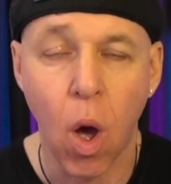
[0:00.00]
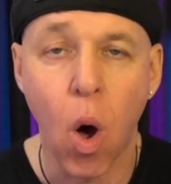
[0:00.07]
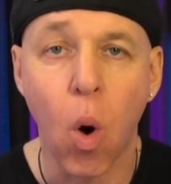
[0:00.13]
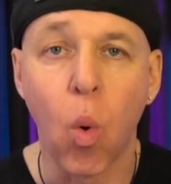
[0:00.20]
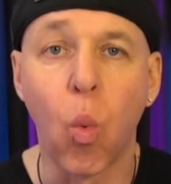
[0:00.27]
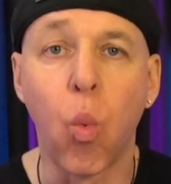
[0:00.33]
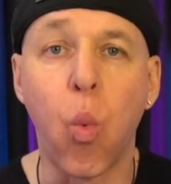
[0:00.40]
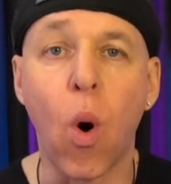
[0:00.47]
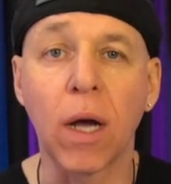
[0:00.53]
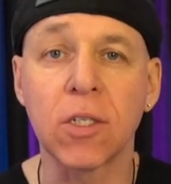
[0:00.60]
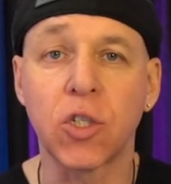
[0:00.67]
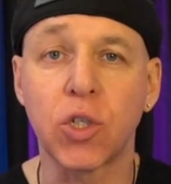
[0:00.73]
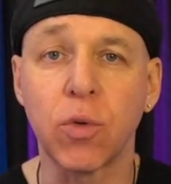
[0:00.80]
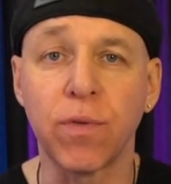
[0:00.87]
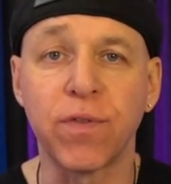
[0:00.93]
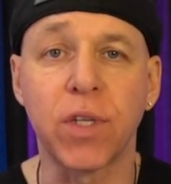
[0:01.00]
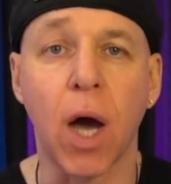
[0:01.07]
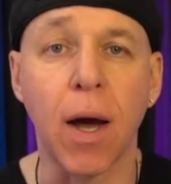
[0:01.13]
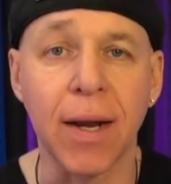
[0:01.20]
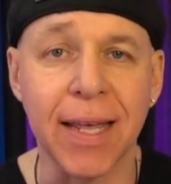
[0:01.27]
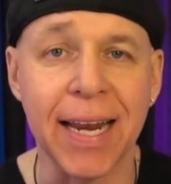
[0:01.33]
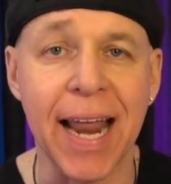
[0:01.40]
Once you've
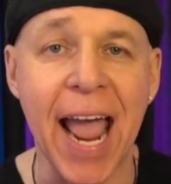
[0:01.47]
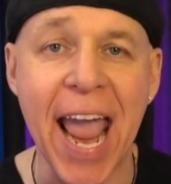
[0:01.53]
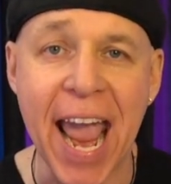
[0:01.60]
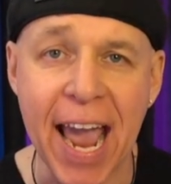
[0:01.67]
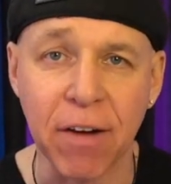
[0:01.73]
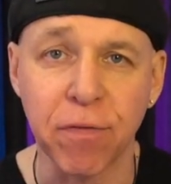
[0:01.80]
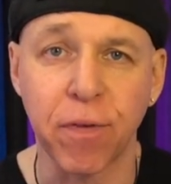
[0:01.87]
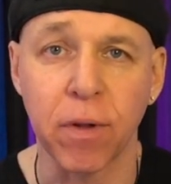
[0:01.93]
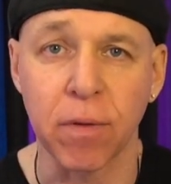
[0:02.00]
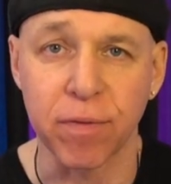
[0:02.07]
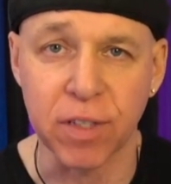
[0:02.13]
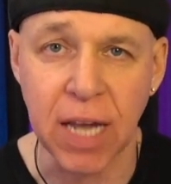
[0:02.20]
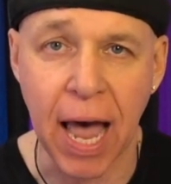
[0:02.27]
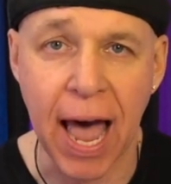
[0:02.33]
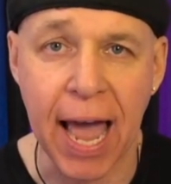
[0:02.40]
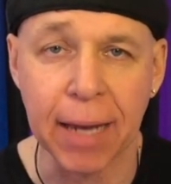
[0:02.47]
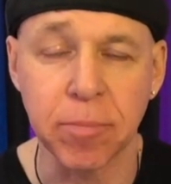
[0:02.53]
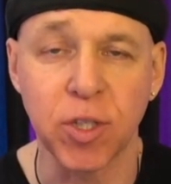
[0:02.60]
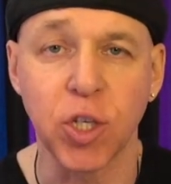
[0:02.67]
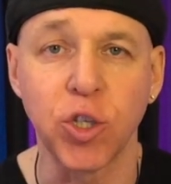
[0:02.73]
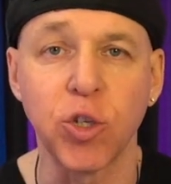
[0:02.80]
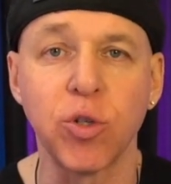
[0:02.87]
done it a handful of times
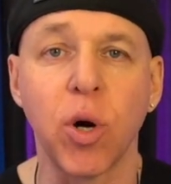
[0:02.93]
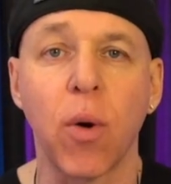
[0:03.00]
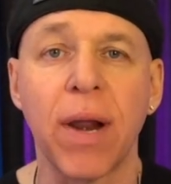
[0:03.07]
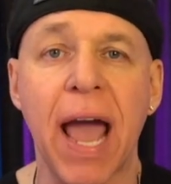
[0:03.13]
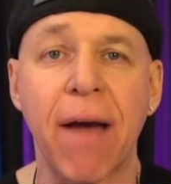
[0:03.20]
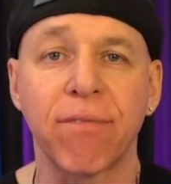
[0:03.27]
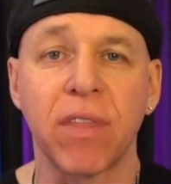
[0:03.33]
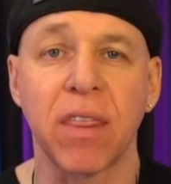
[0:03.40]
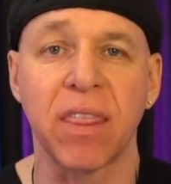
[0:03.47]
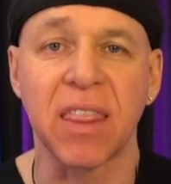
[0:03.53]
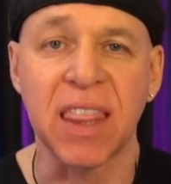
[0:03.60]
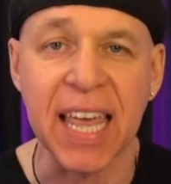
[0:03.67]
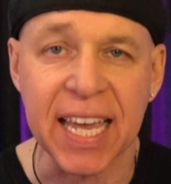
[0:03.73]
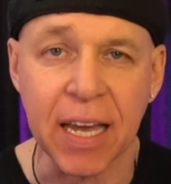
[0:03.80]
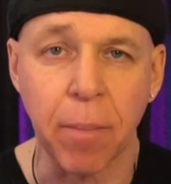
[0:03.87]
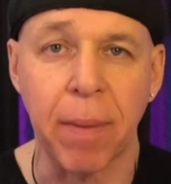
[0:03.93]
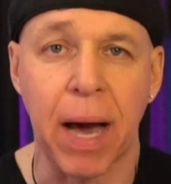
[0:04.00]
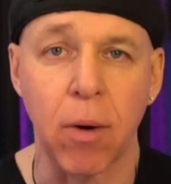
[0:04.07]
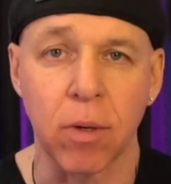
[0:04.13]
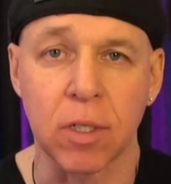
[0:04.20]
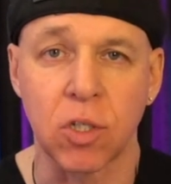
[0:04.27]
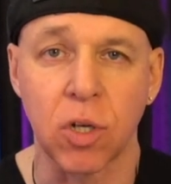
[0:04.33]
and you don't have to think
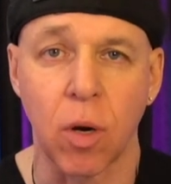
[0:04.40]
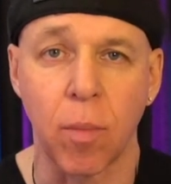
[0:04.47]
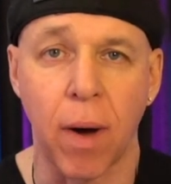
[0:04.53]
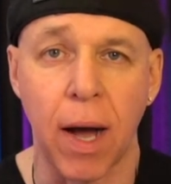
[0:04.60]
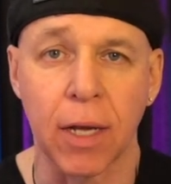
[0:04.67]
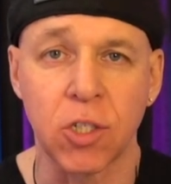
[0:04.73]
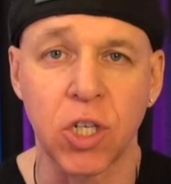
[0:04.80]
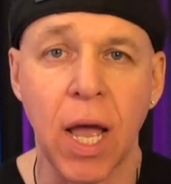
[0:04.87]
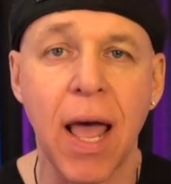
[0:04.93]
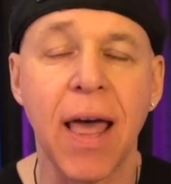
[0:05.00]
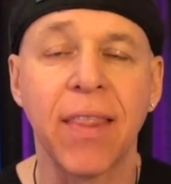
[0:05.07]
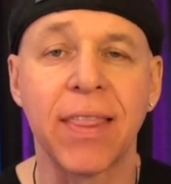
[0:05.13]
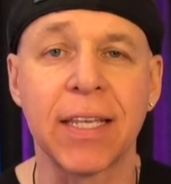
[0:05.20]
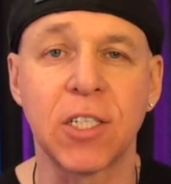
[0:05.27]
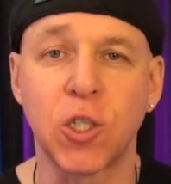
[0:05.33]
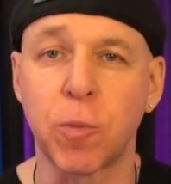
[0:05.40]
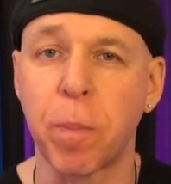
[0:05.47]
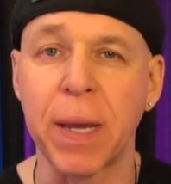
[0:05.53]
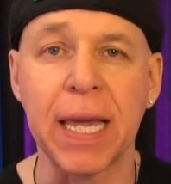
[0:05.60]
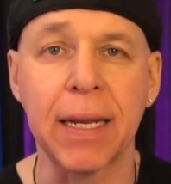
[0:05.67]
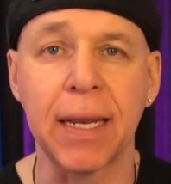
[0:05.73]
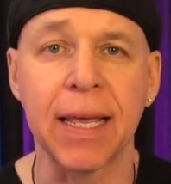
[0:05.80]
about it so much, then
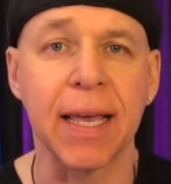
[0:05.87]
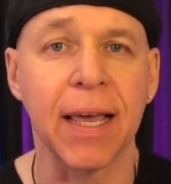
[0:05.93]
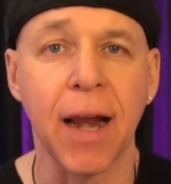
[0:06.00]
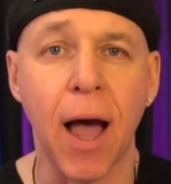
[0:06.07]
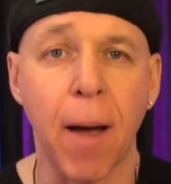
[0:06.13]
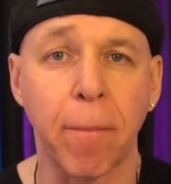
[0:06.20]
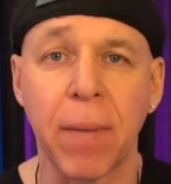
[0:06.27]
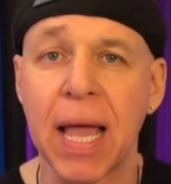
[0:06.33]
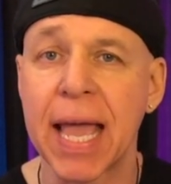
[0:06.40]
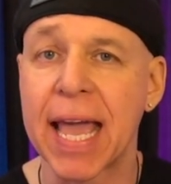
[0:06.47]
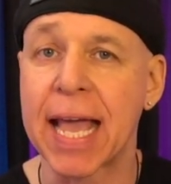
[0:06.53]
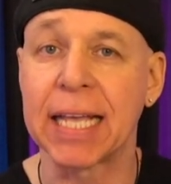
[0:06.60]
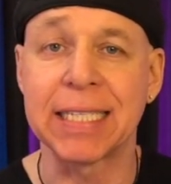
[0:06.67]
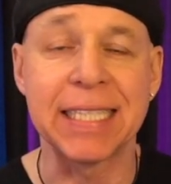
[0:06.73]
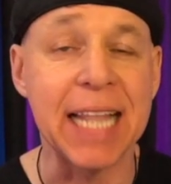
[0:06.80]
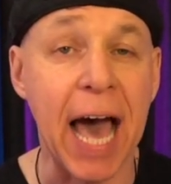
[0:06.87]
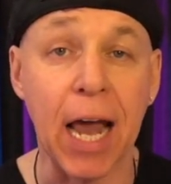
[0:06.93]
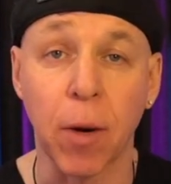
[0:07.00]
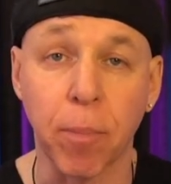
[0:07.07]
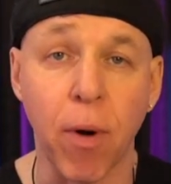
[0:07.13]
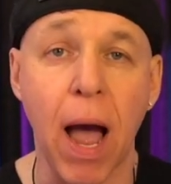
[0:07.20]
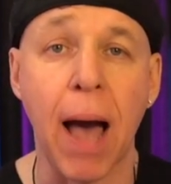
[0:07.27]
speeding it up is not
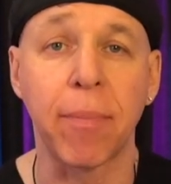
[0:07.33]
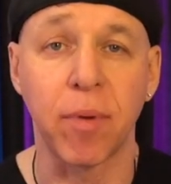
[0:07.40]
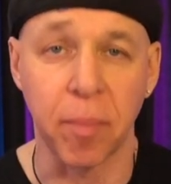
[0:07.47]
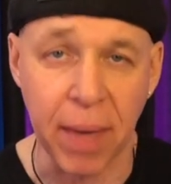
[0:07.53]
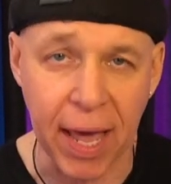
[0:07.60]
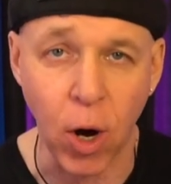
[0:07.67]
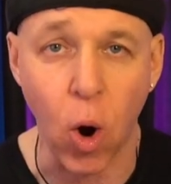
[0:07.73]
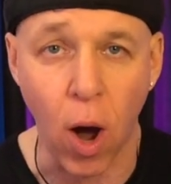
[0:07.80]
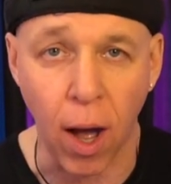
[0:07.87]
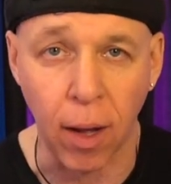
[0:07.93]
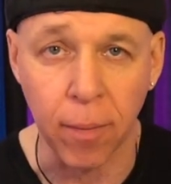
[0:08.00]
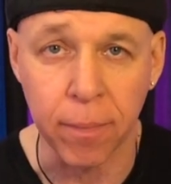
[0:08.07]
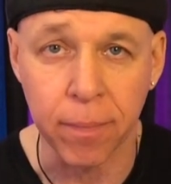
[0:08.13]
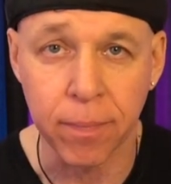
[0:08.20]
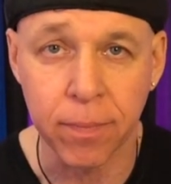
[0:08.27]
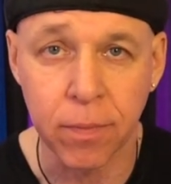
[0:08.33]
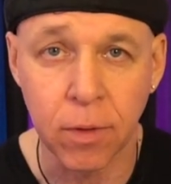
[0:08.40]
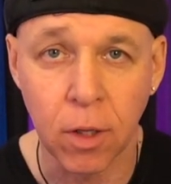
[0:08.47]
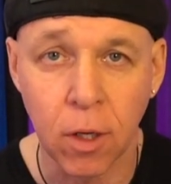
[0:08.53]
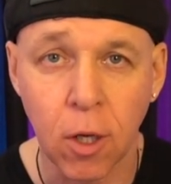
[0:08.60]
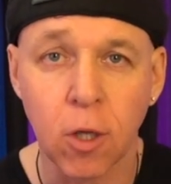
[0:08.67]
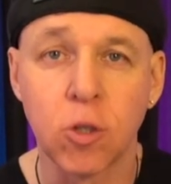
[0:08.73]
a problem at all.
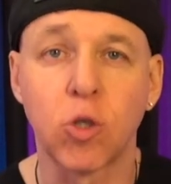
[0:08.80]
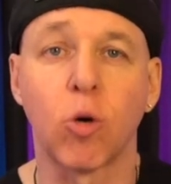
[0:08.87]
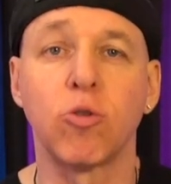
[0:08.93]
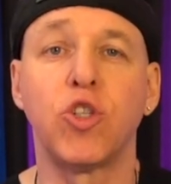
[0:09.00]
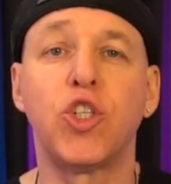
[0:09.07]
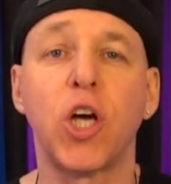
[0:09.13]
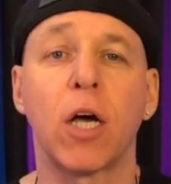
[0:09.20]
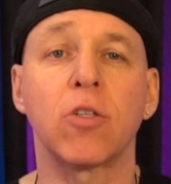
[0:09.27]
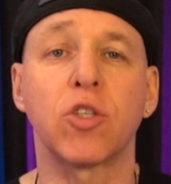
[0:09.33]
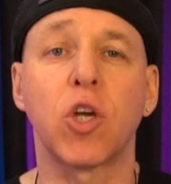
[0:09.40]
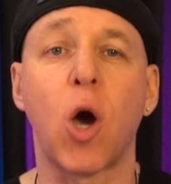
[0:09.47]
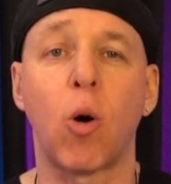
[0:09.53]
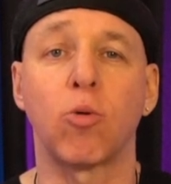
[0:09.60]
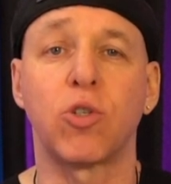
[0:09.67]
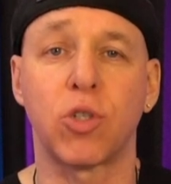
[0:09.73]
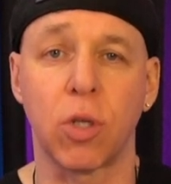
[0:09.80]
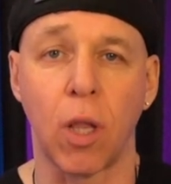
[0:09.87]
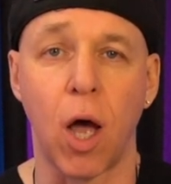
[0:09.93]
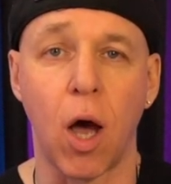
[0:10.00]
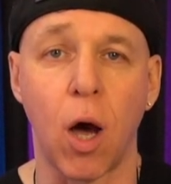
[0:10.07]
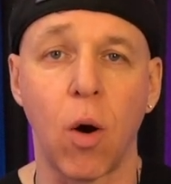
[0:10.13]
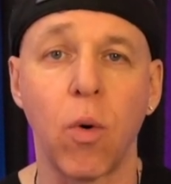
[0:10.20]
So just go
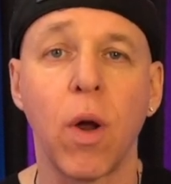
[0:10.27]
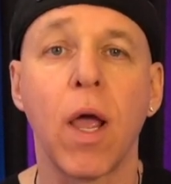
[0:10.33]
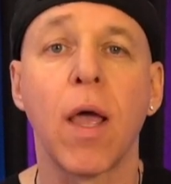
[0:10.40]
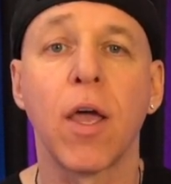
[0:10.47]
slow.